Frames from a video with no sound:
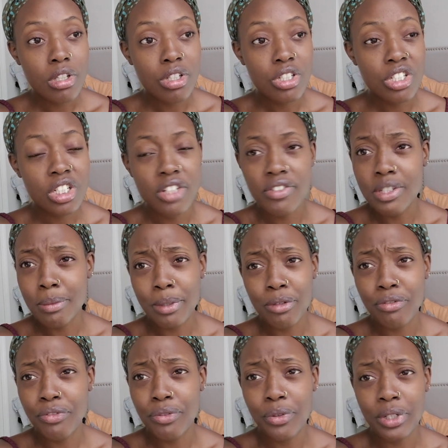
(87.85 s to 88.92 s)
She lives
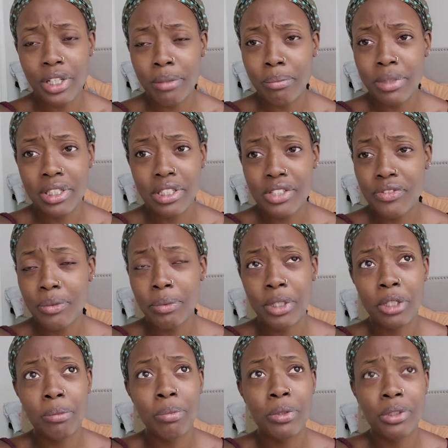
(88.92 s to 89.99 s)
about 40 minutes from the
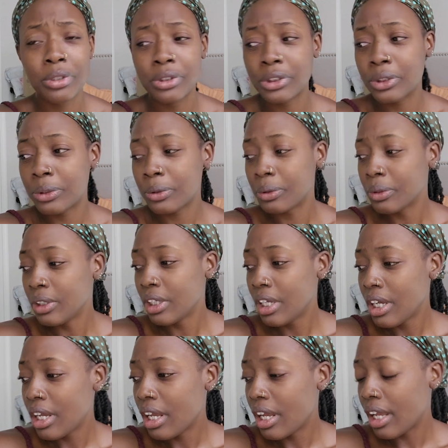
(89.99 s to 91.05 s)
airport or so.
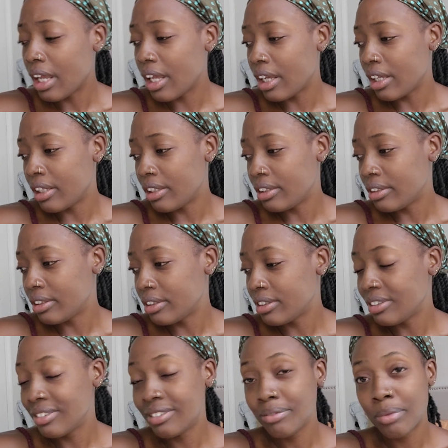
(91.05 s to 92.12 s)
And
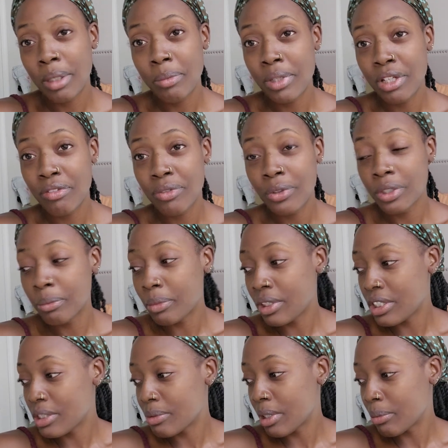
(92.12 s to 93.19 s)
probably not 40
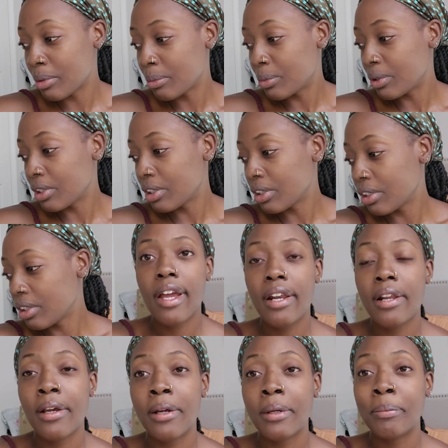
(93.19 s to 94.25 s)
minutes, probably more.
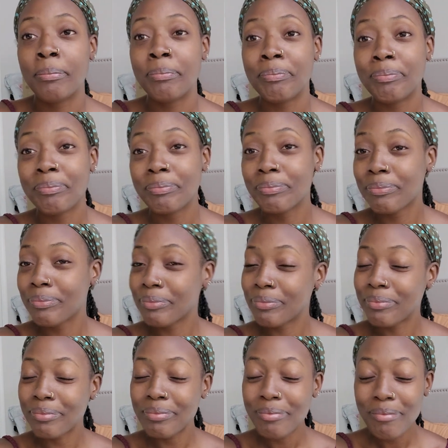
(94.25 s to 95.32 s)
And
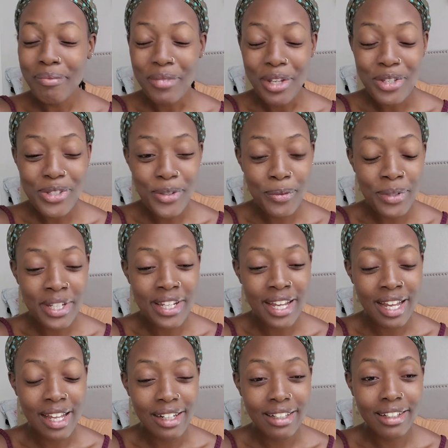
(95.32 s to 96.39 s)
so we
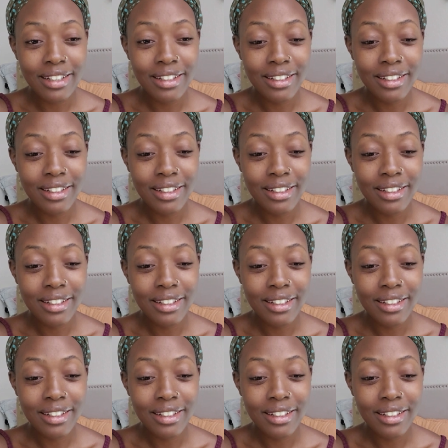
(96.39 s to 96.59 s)
got